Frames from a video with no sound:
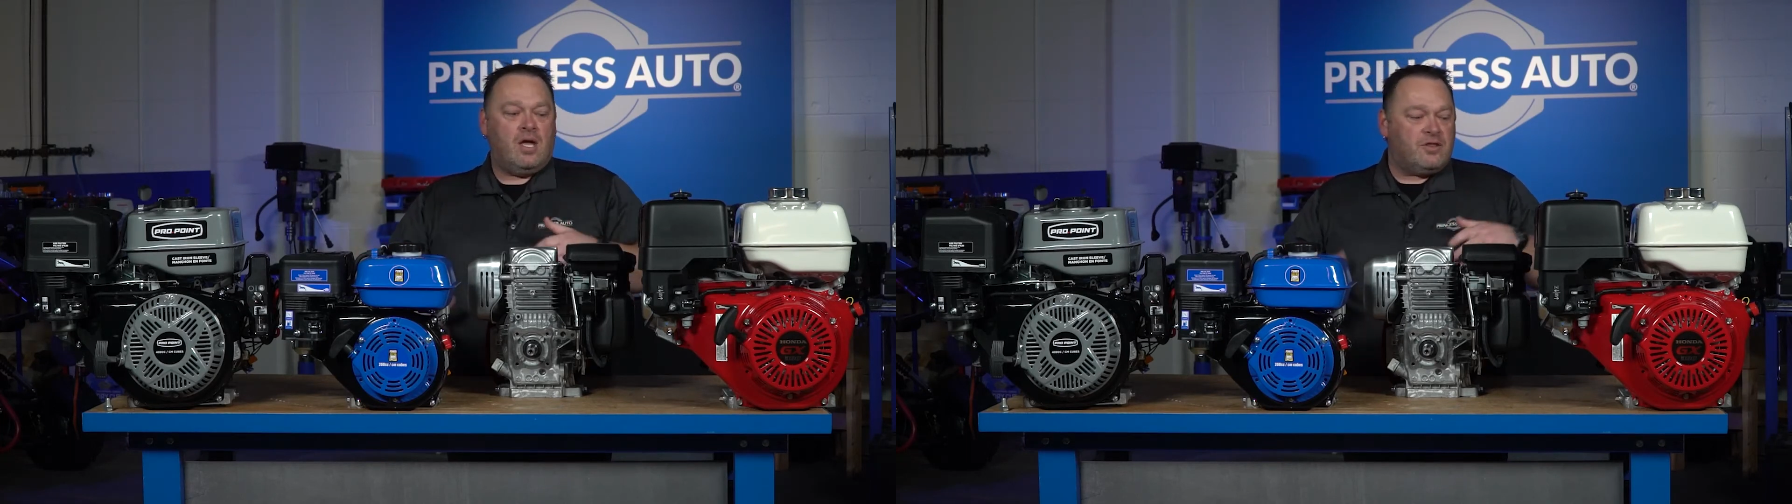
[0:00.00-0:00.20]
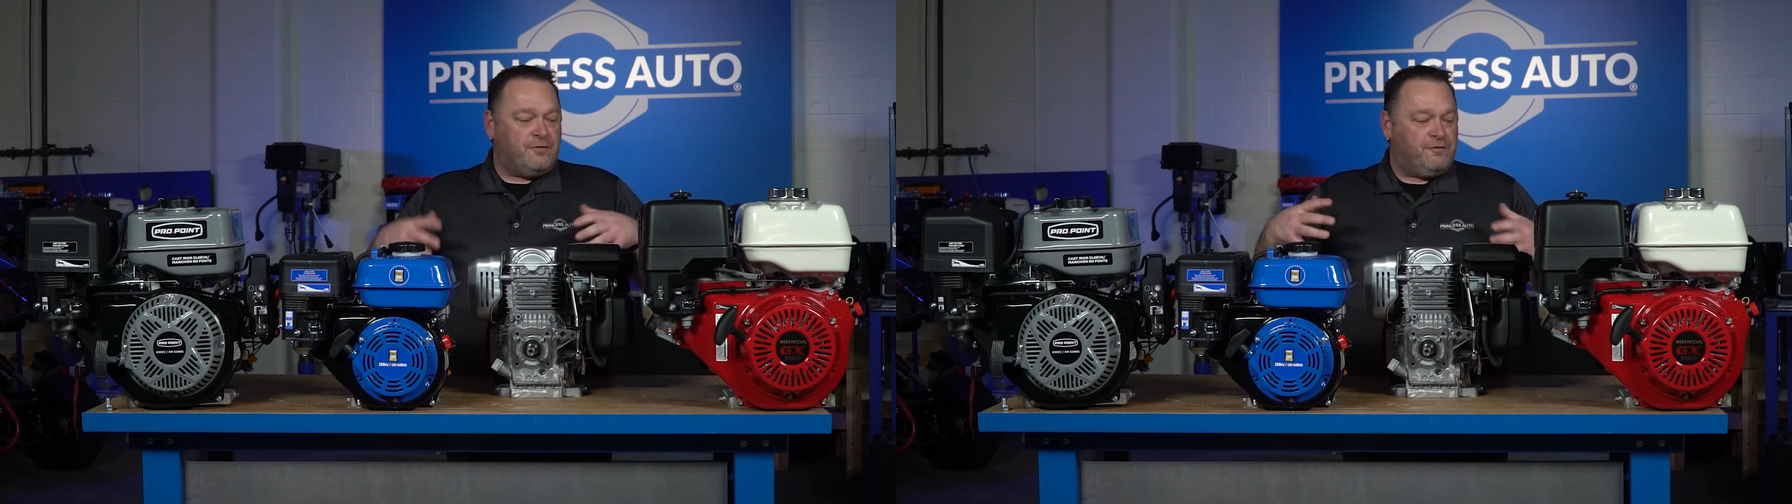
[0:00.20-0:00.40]

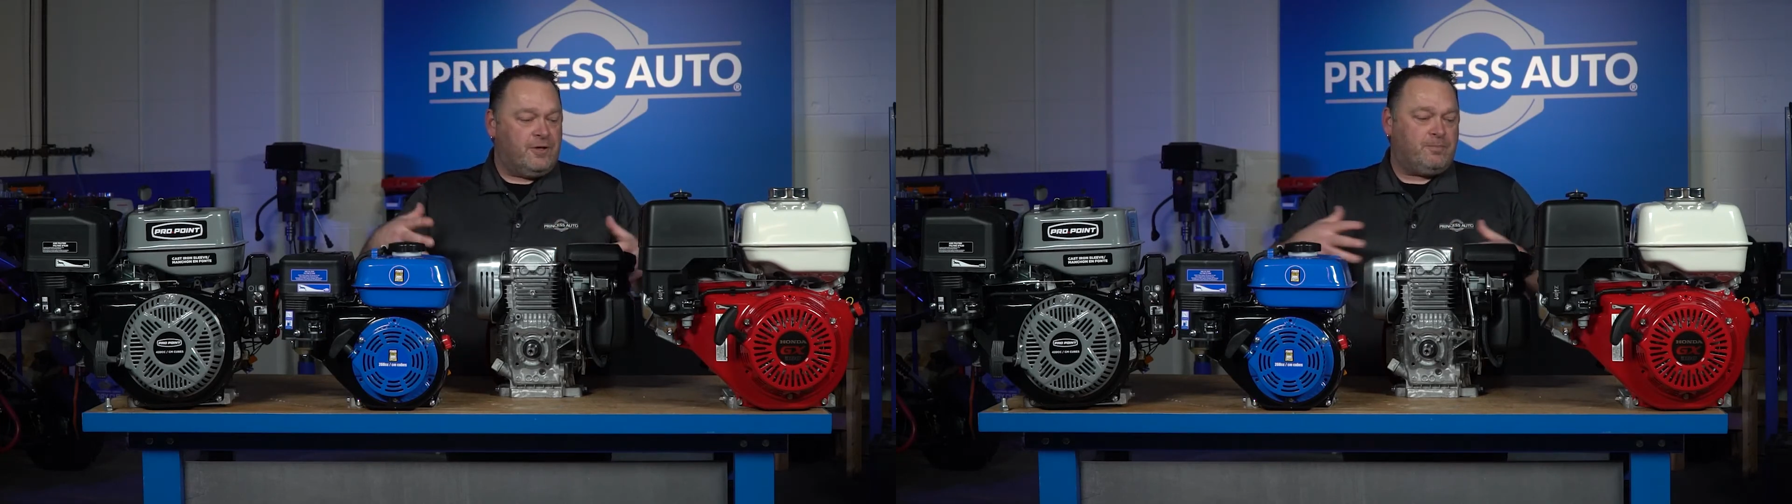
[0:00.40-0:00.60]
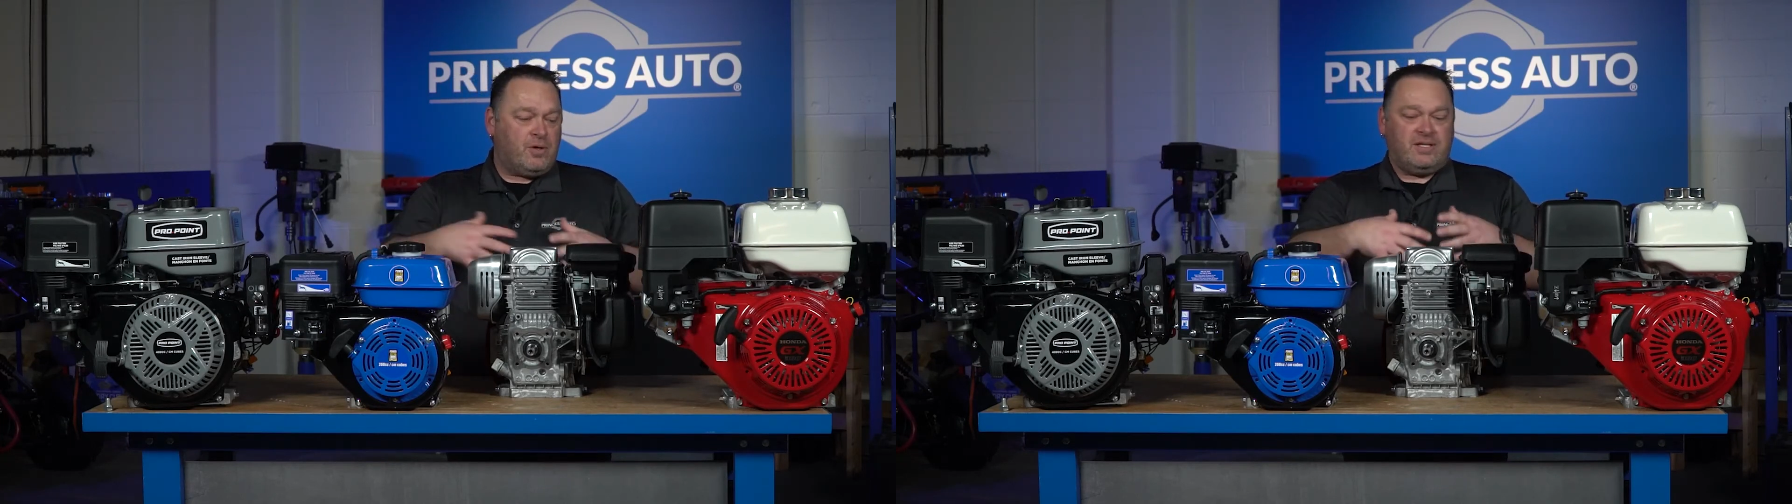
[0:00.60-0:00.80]
The
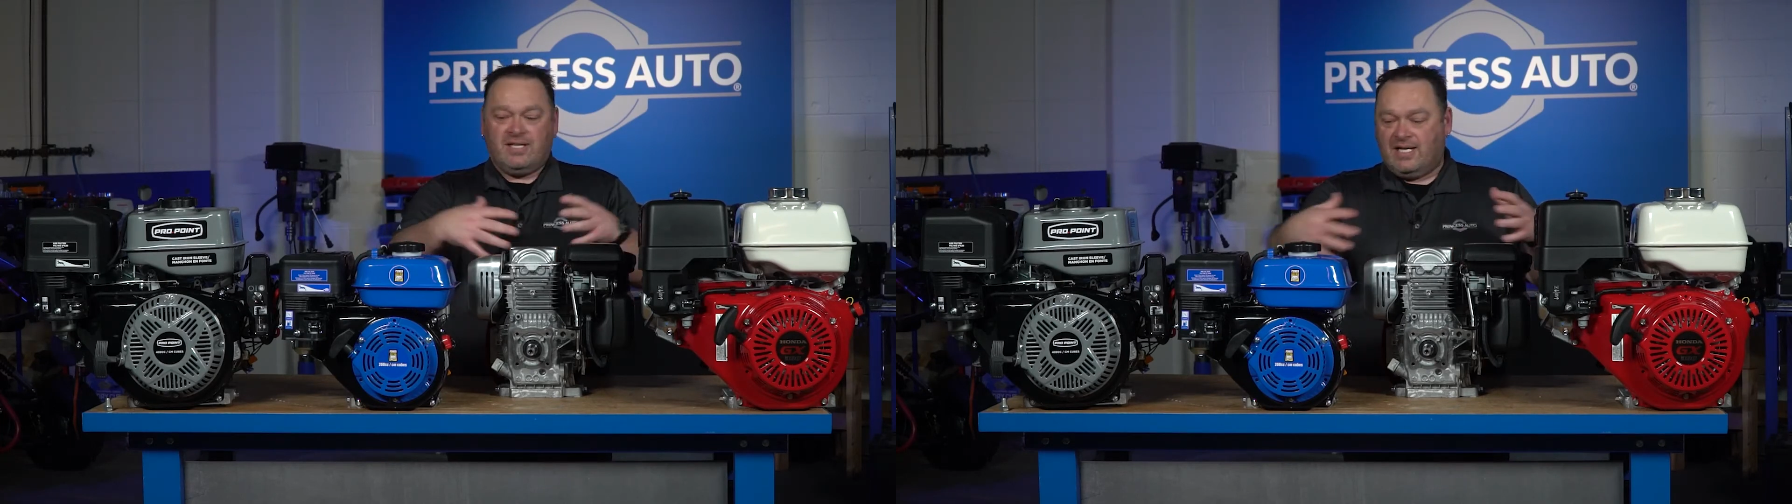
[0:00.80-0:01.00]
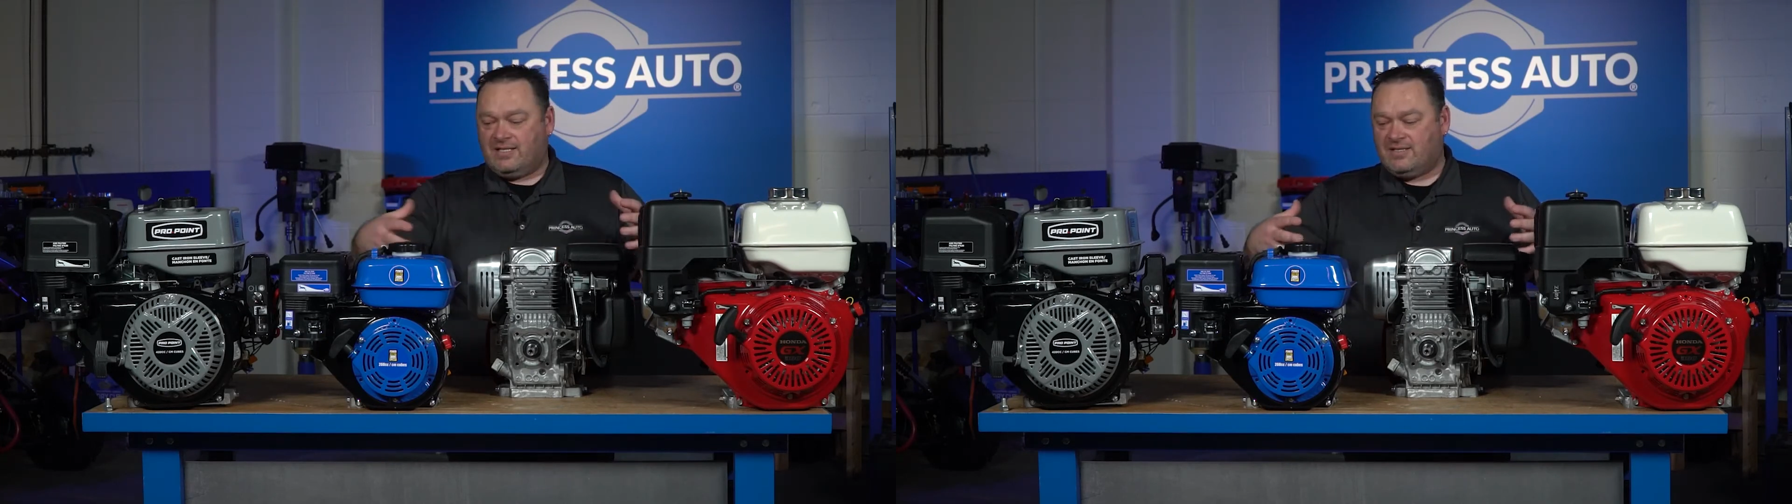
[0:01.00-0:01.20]
footprint
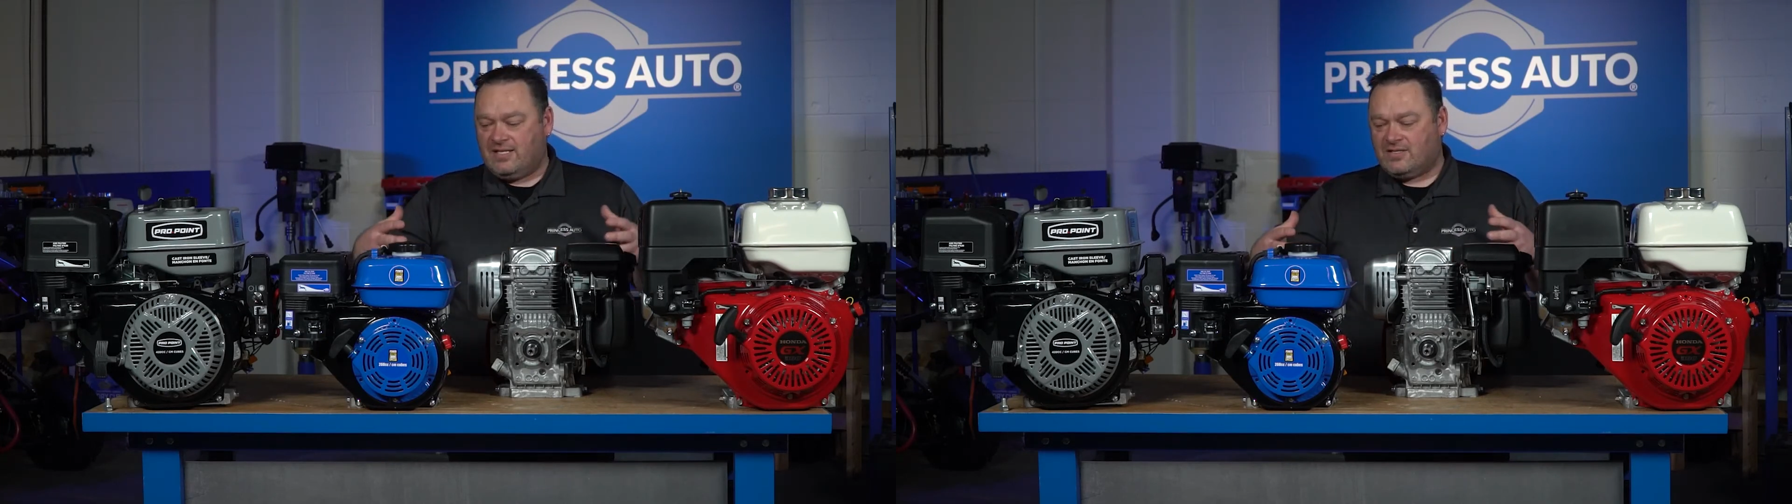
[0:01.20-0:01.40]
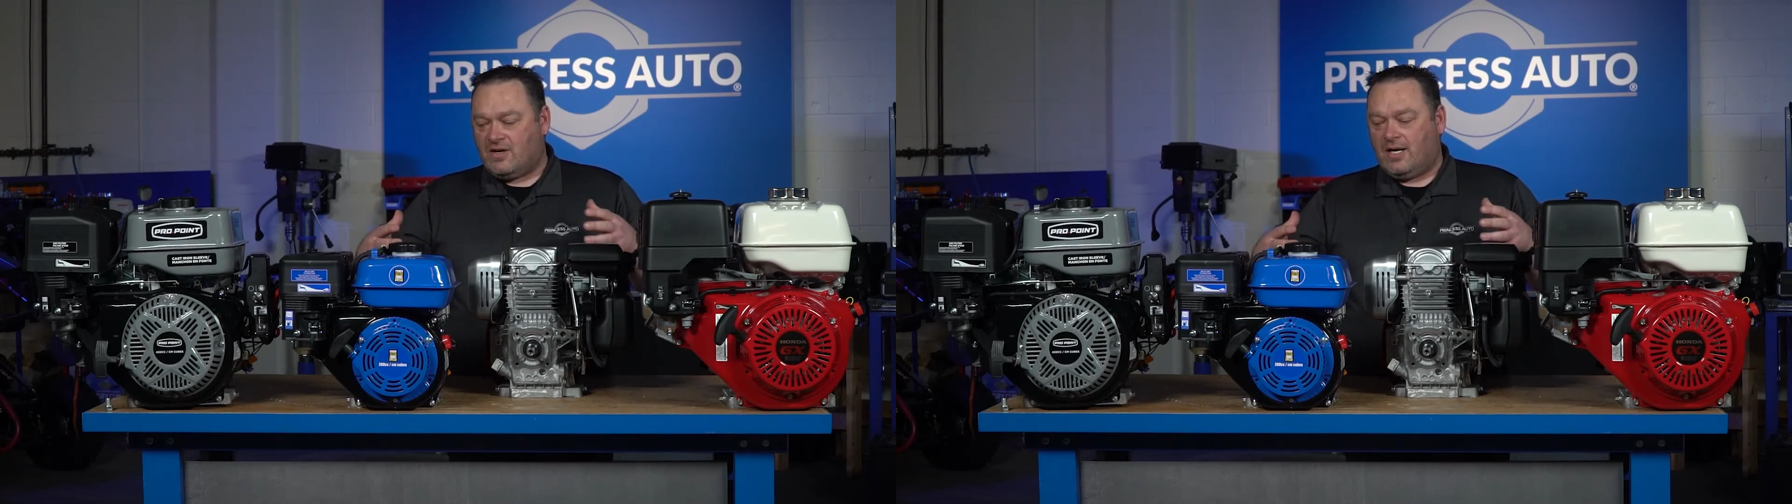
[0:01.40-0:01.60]
that it
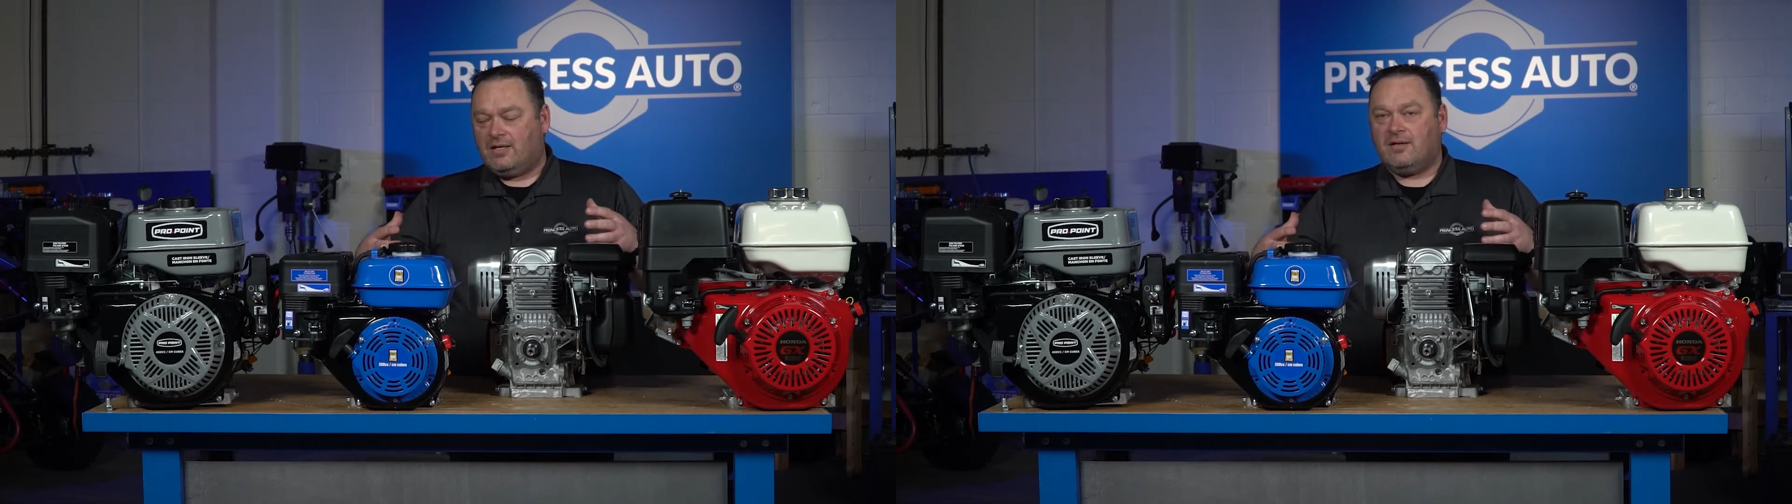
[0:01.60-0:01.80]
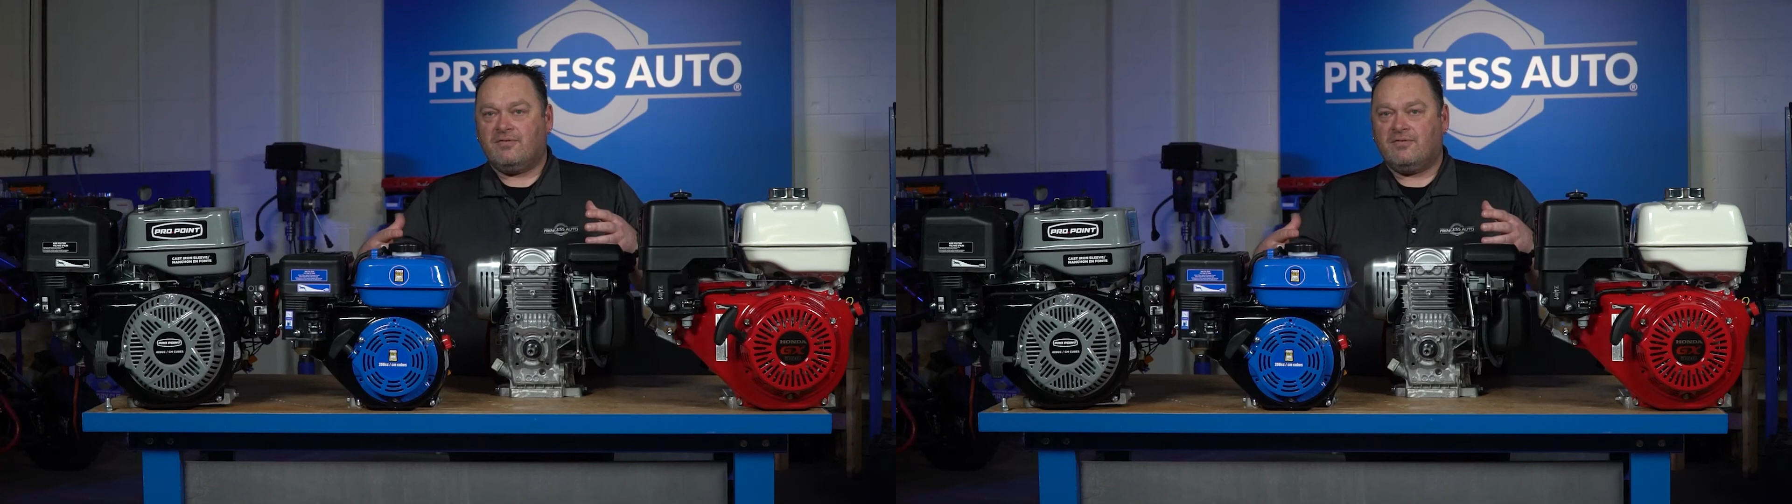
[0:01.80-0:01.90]
sits on,